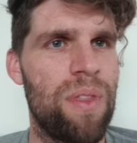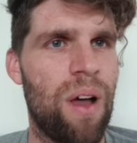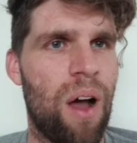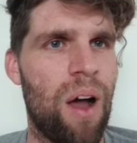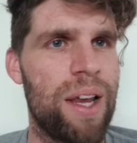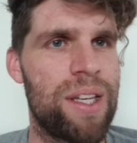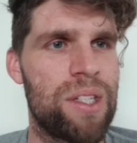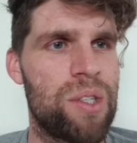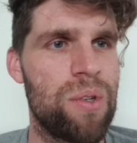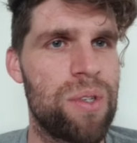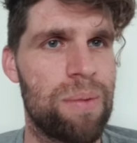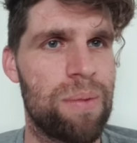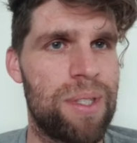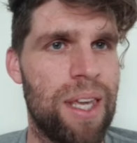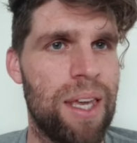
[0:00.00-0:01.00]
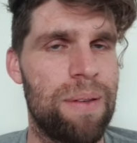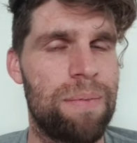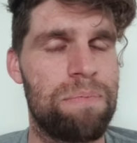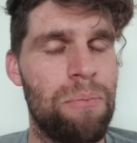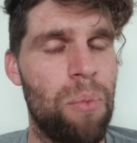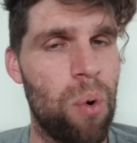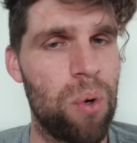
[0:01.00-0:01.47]
I just use them to get
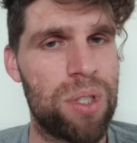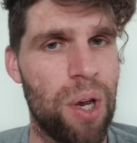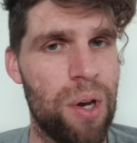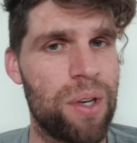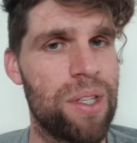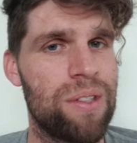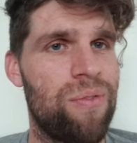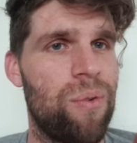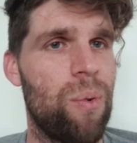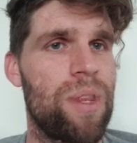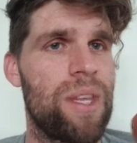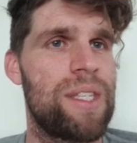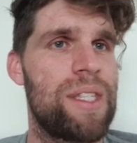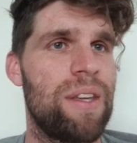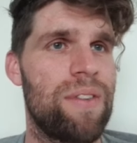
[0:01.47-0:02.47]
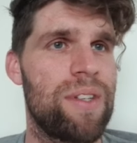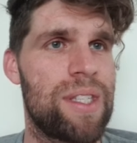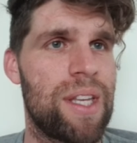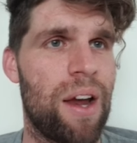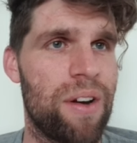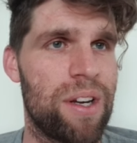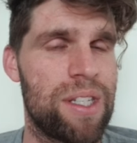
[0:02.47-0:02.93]
more tokens for the
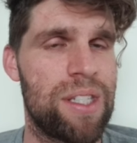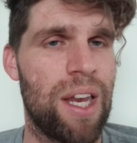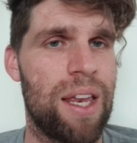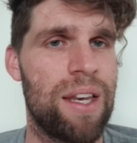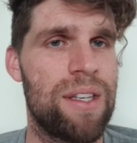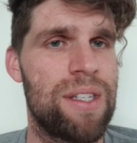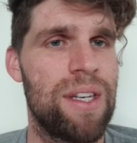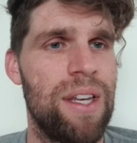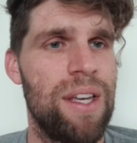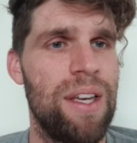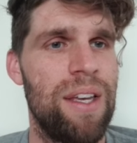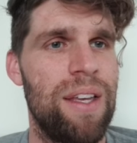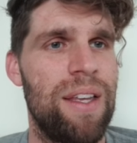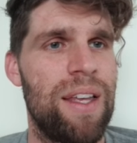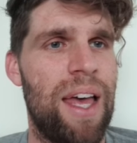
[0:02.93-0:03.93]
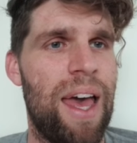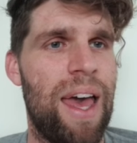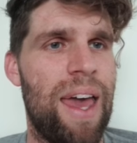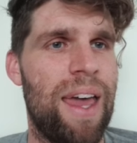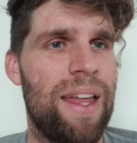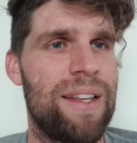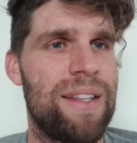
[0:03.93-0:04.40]
7-star exchange.
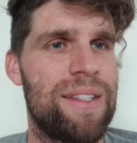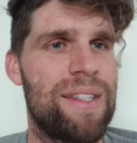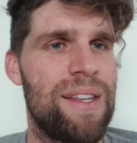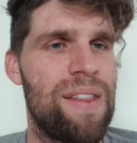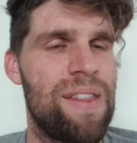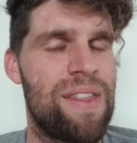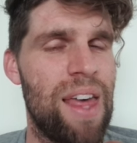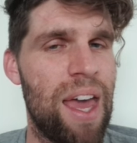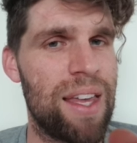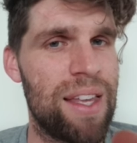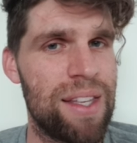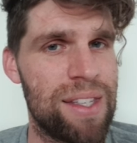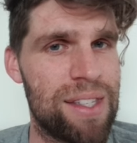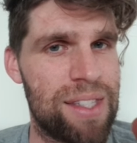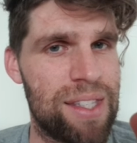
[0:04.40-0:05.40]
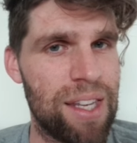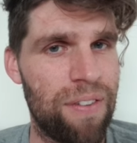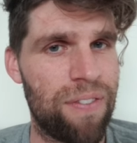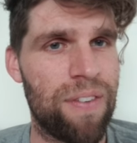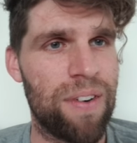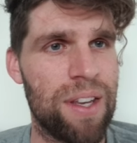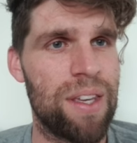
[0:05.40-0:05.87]
And that is
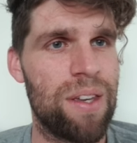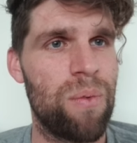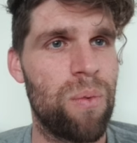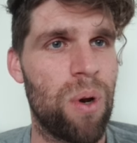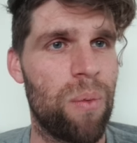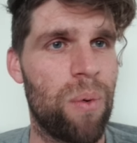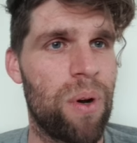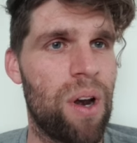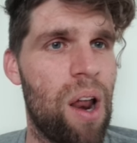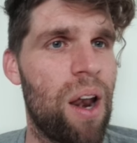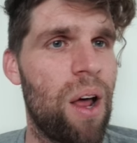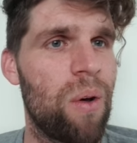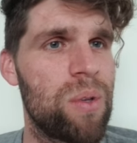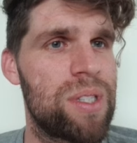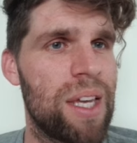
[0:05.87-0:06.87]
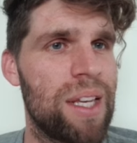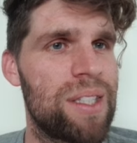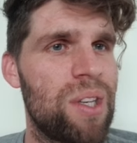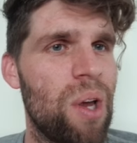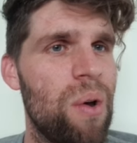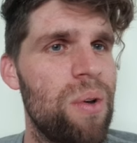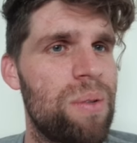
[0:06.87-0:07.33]
definitely what I want. And I would say
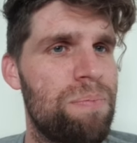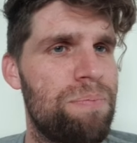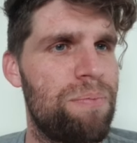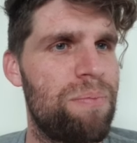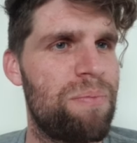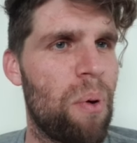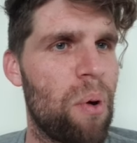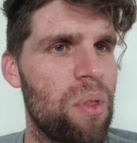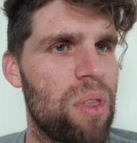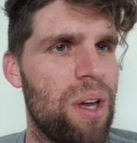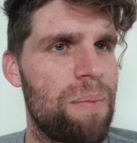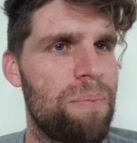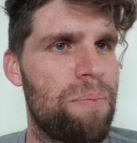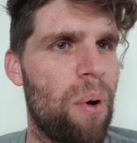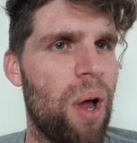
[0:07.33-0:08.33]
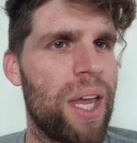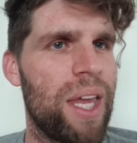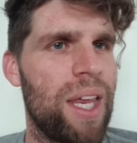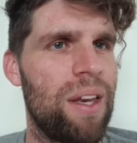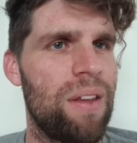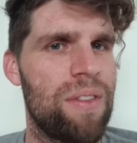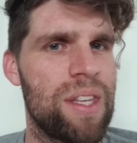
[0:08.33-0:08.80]
don't bother buying
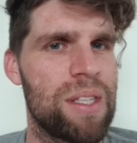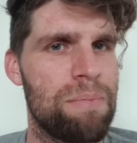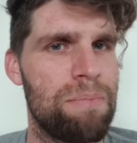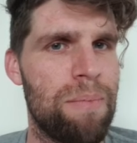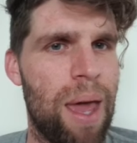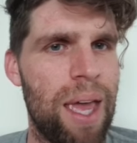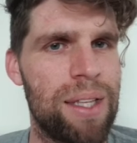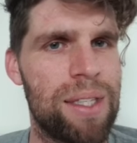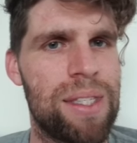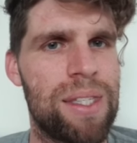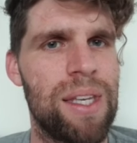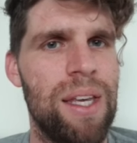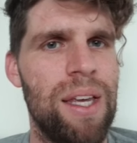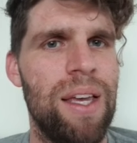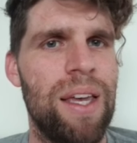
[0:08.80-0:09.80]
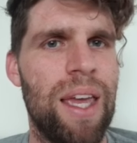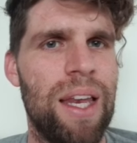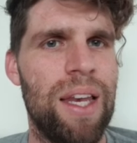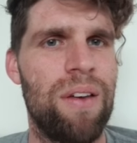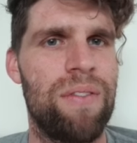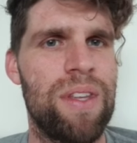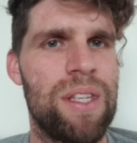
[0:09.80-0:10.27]
any of these mats.
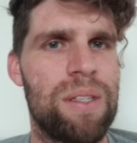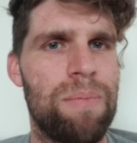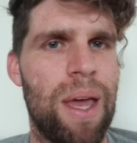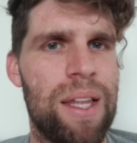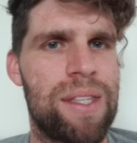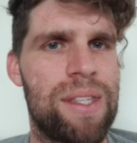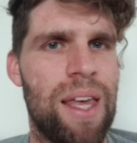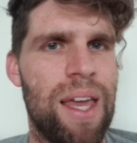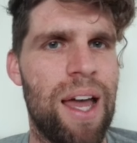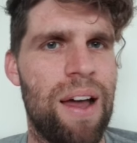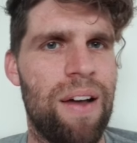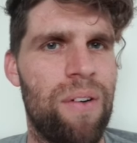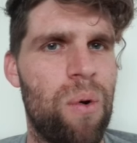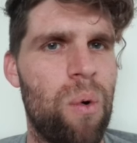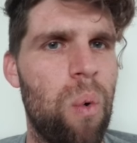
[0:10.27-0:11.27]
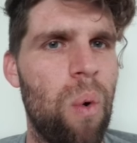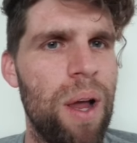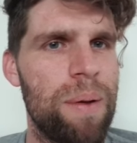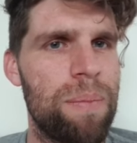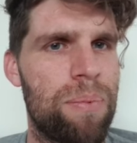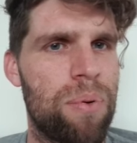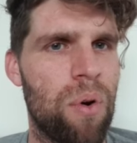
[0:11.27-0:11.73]
They are
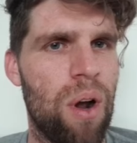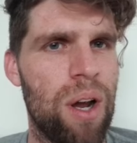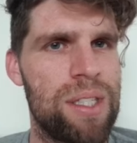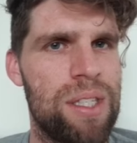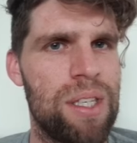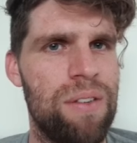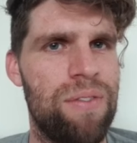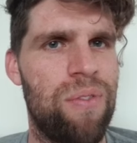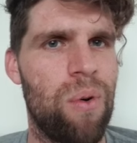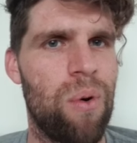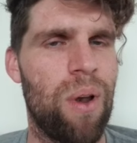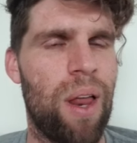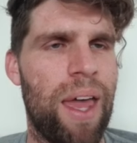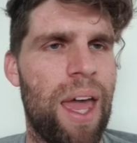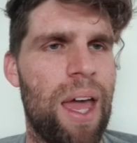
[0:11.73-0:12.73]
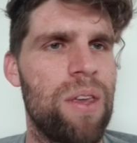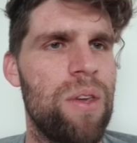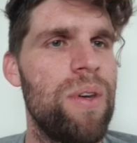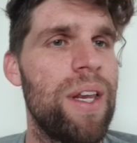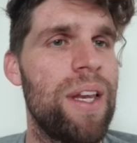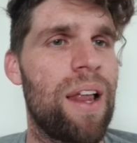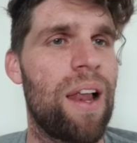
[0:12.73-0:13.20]
quite pricey for, like,
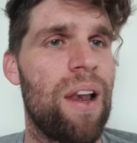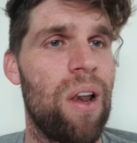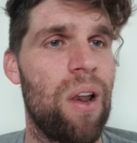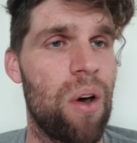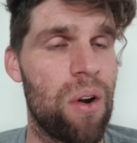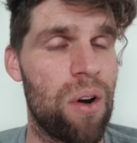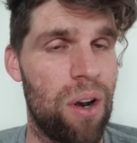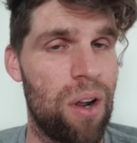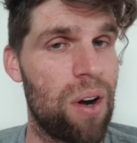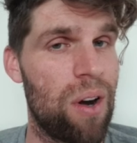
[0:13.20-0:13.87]
you need a lot of